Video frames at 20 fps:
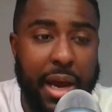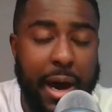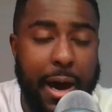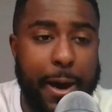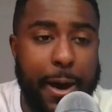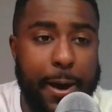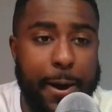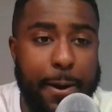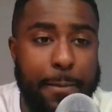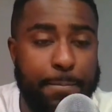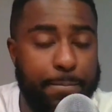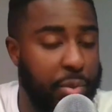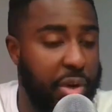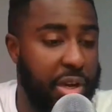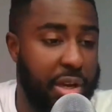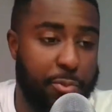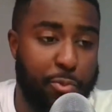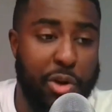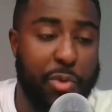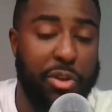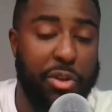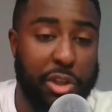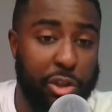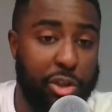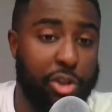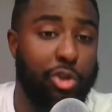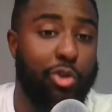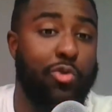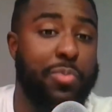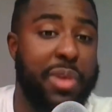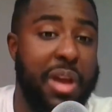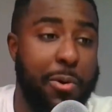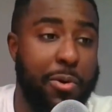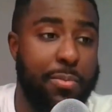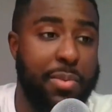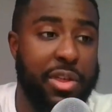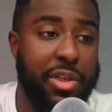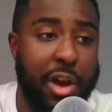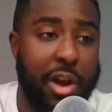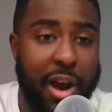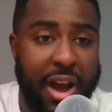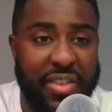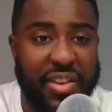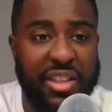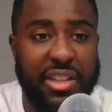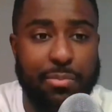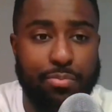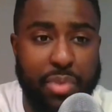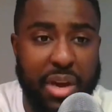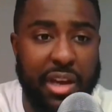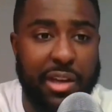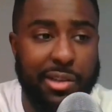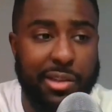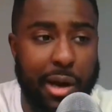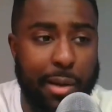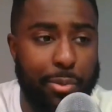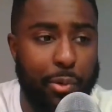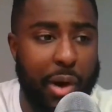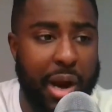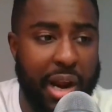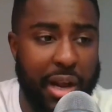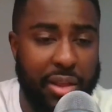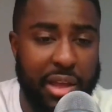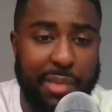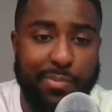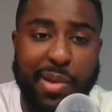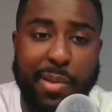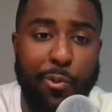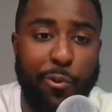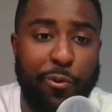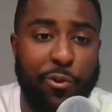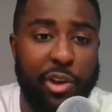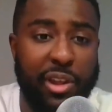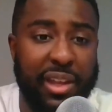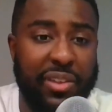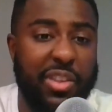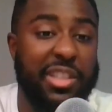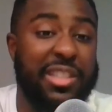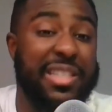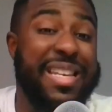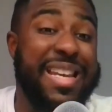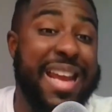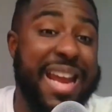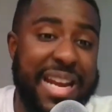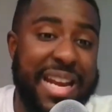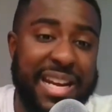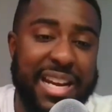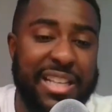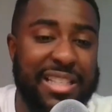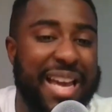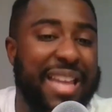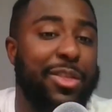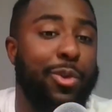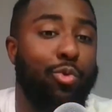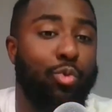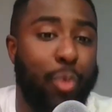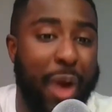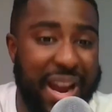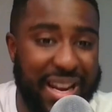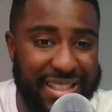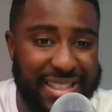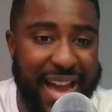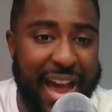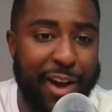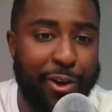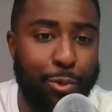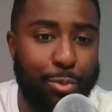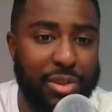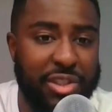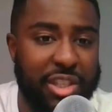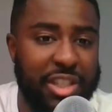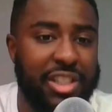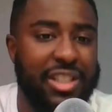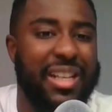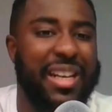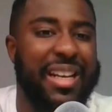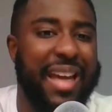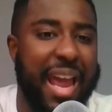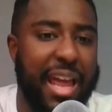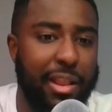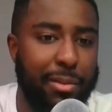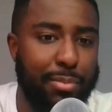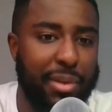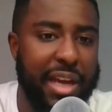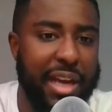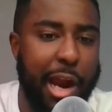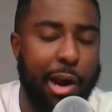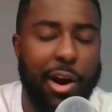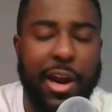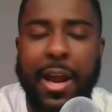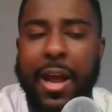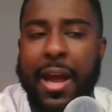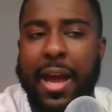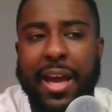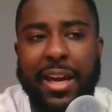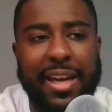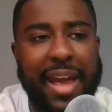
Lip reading: But we would assume he would be there. I think the biggest upgrade I think people feel like is needed is at the right tackle position in Caleb McGarry.